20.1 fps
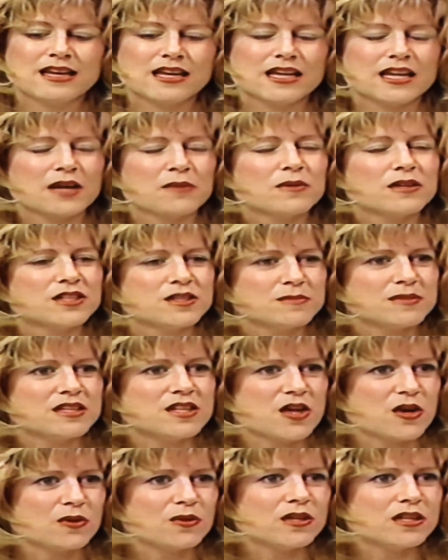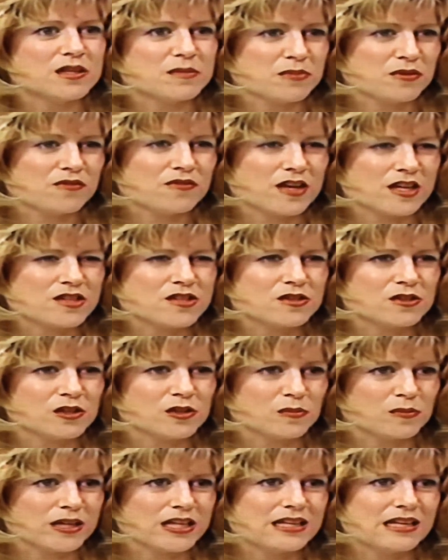and I want to be known in the professional
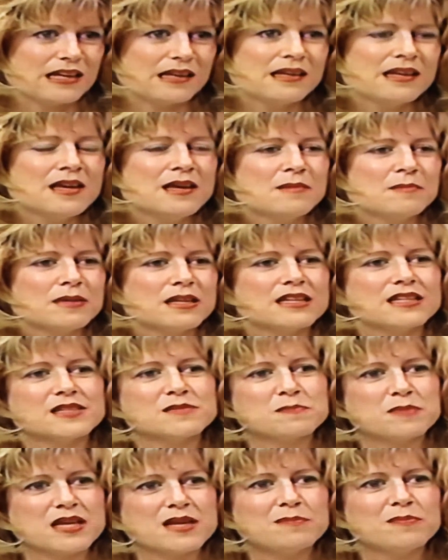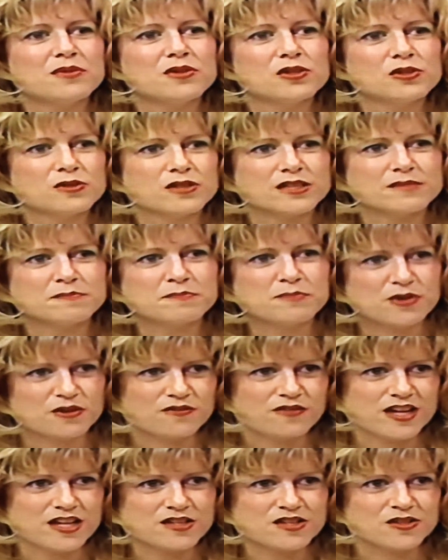arena because people who are
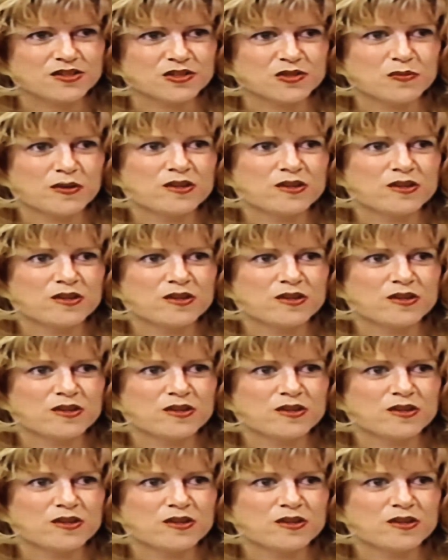professionals,